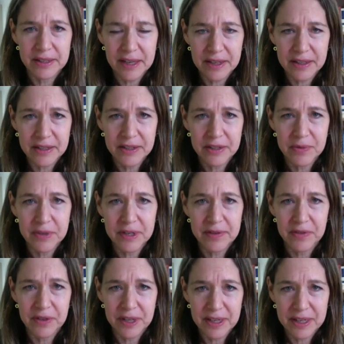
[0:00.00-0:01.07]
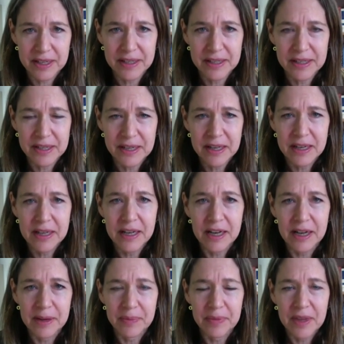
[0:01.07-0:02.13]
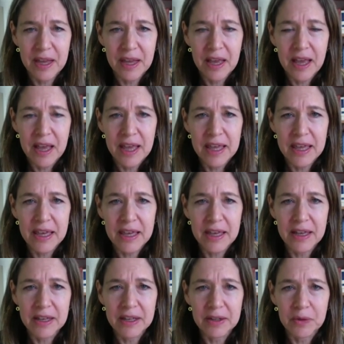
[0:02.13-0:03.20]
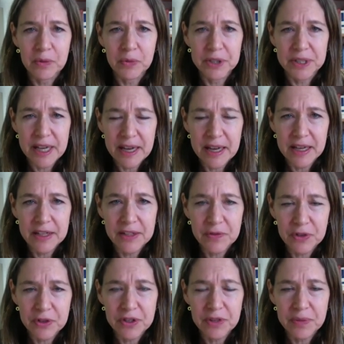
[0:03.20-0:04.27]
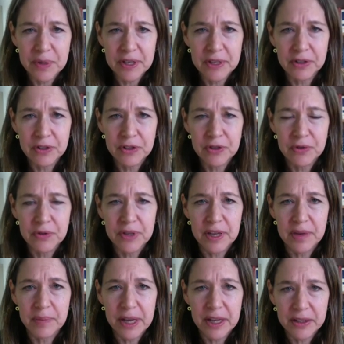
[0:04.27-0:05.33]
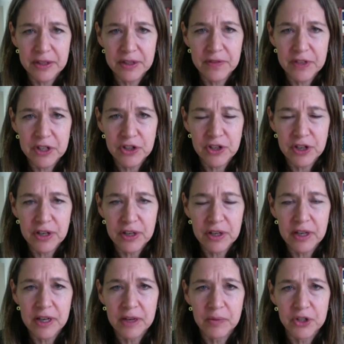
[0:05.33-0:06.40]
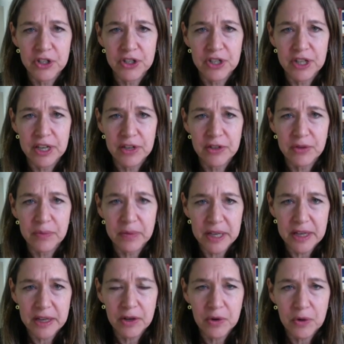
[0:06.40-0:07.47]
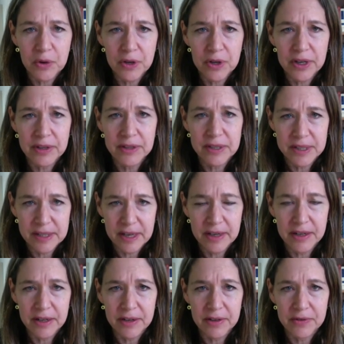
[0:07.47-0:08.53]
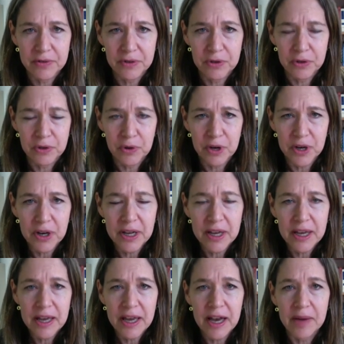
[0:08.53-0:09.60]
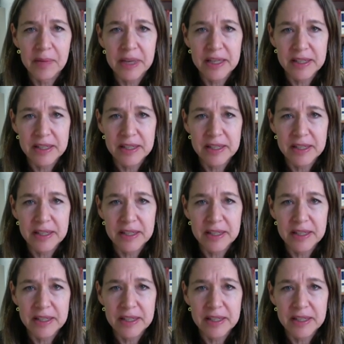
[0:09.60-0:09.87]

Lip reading: sentence, whatever it is. He will take his first appeal to the appellate division, which is the intermediate court in the state of New York. He